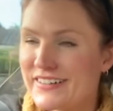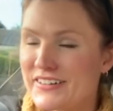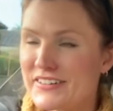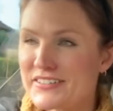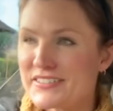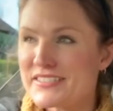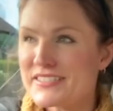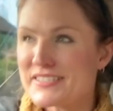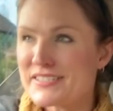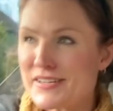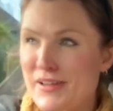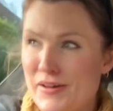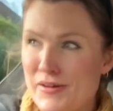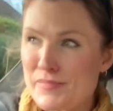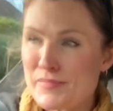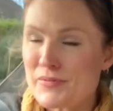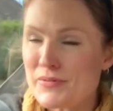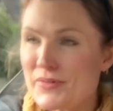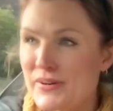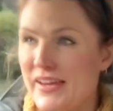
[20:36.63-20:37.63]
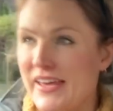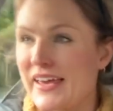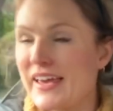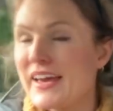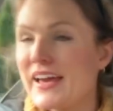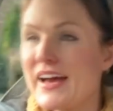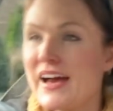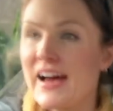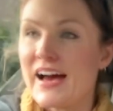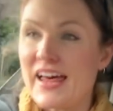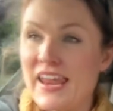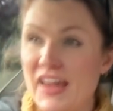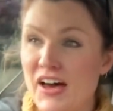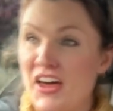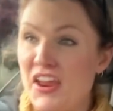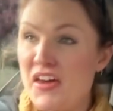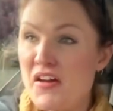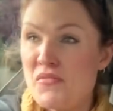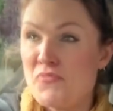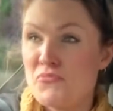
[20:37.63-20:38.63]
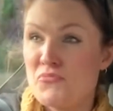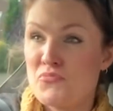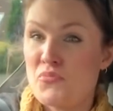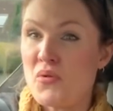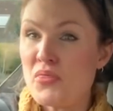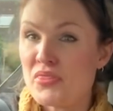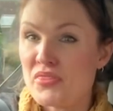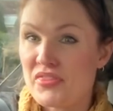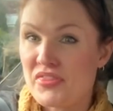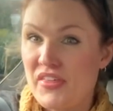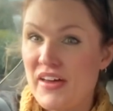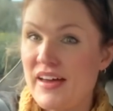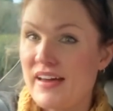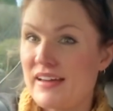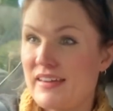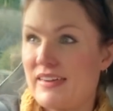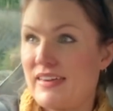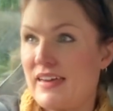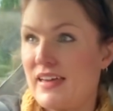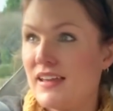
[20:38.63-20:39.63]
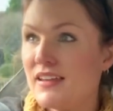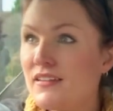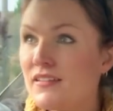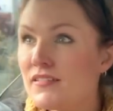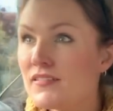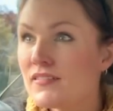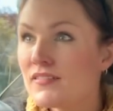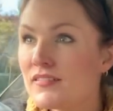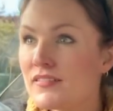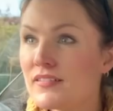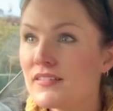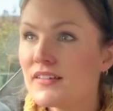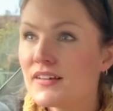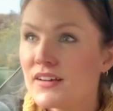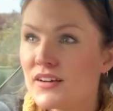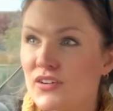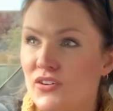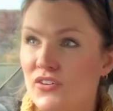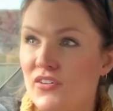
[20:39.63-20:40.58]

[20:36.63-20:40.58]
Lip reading: I was so poorly. And I don't want that again,